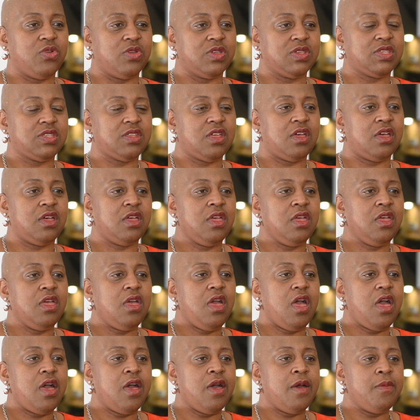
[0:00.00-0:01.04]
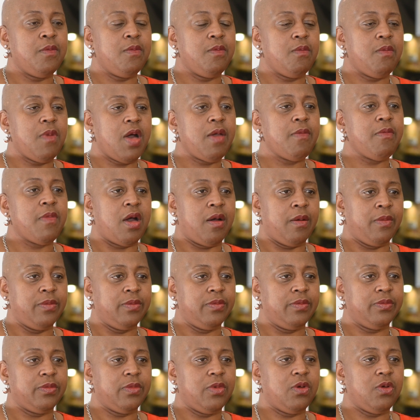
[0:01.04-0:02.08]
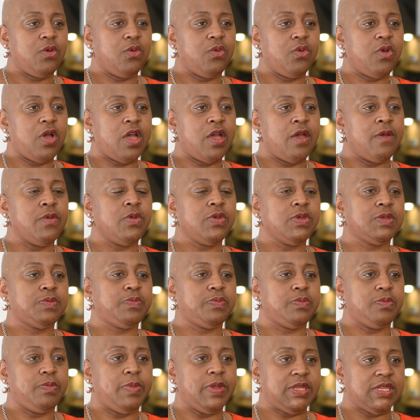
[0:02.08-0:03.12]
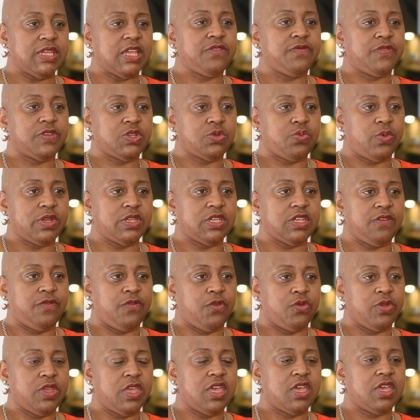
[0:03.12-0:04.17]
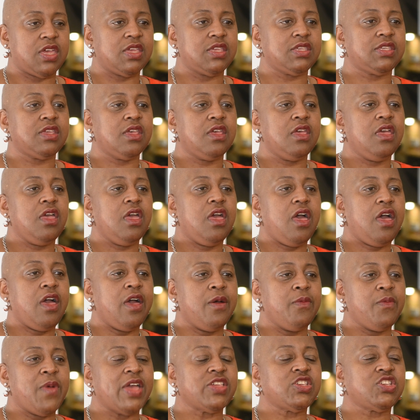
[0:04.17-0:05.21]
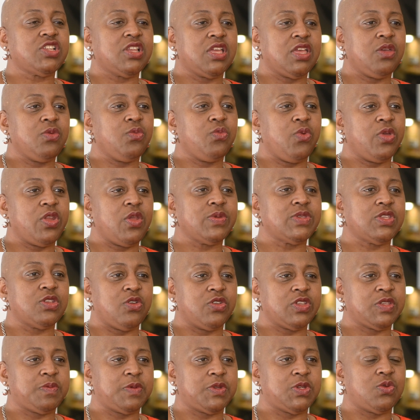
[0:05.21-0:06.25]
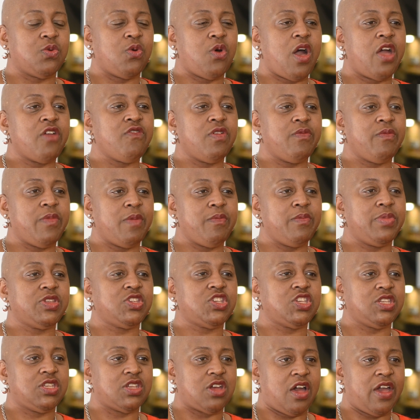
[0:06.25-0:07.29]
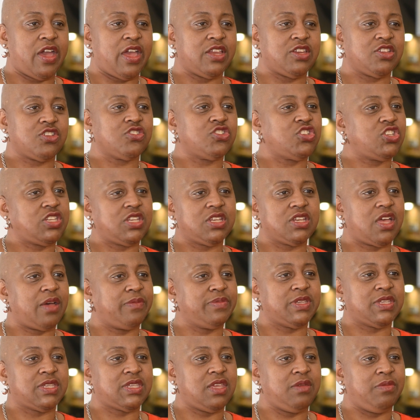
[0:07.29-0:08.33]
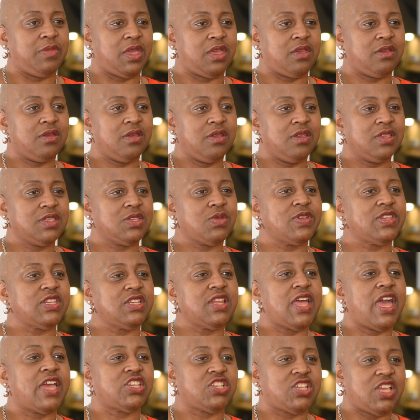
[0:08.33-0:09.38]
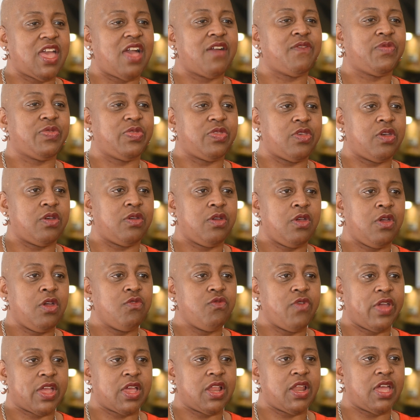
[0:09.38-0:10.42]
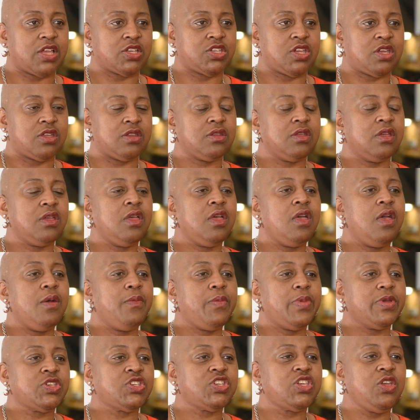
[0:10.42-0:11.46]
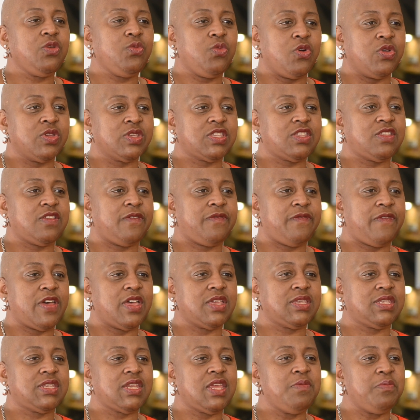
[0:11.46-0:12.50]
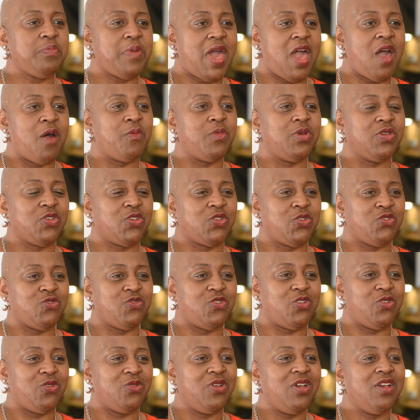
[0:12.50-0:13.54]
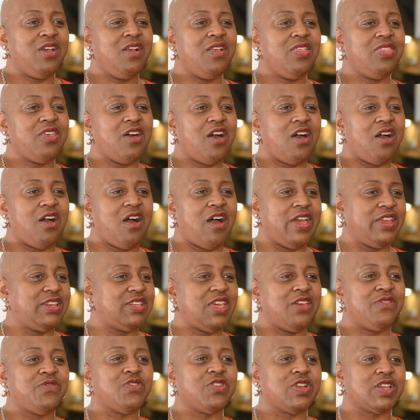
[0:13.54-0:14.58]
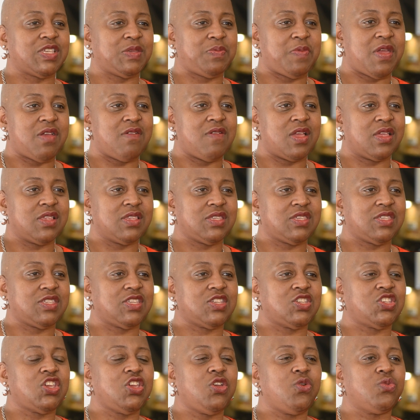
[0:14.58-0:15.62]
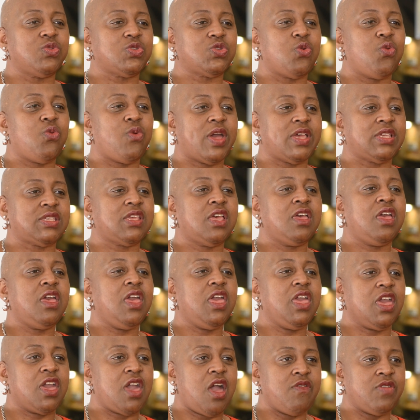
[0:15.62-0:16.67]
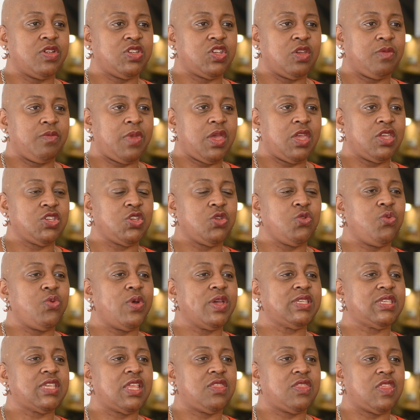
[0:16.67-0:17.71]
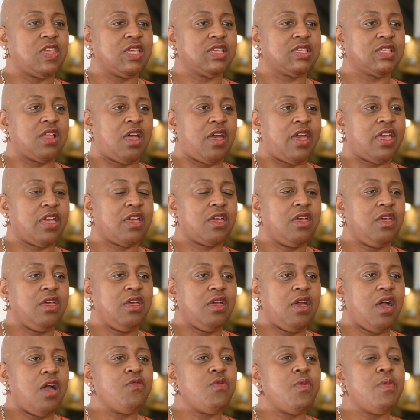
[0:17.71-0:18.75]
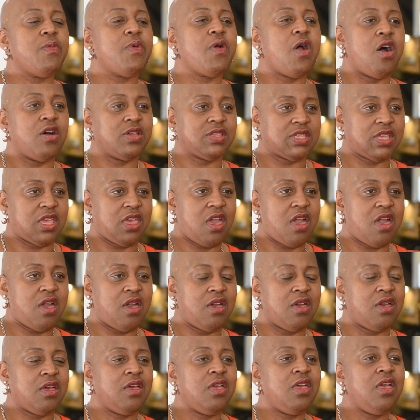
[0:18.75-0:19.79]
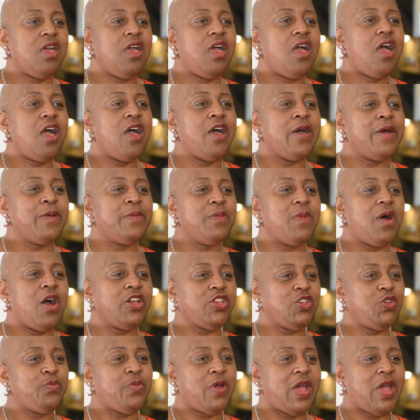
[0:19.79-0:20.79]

was that my mum, who's been dead for 24 years, actually, when I was in hospital, I remembered she died because she didn't come to see me. So I didn't actually have the recollection. But she was the first empowerment guru that I'd ever experienced. She was always encouraging me. She always said things like, I remember asking her, are you